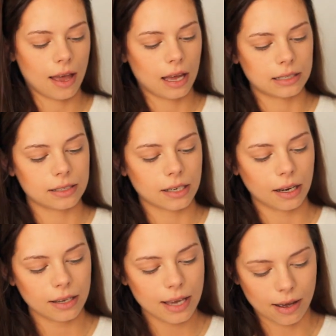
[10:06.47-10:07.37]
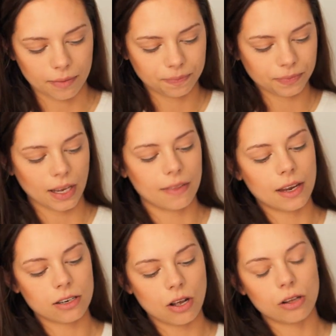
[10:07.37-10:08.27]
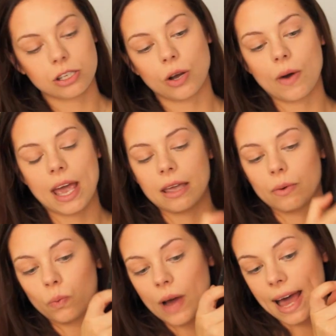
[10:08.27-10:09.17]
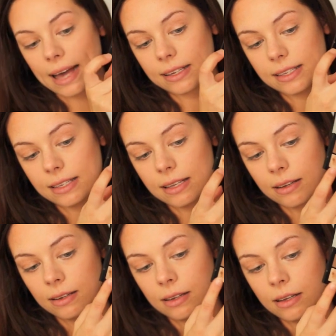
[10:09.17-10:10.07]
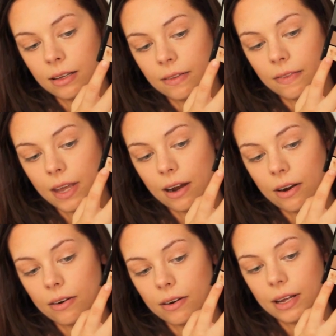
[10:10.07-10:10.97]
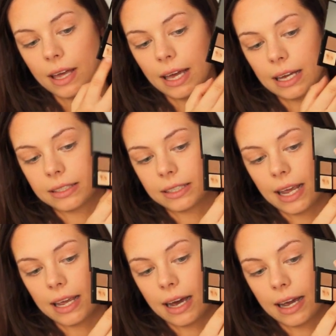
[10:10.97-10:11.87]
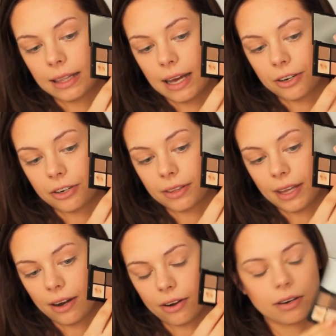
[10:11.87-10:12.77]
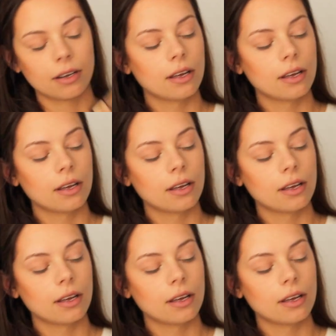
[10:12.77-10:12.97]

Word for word: And yeah, and there's also a wax there, and a highlighter there.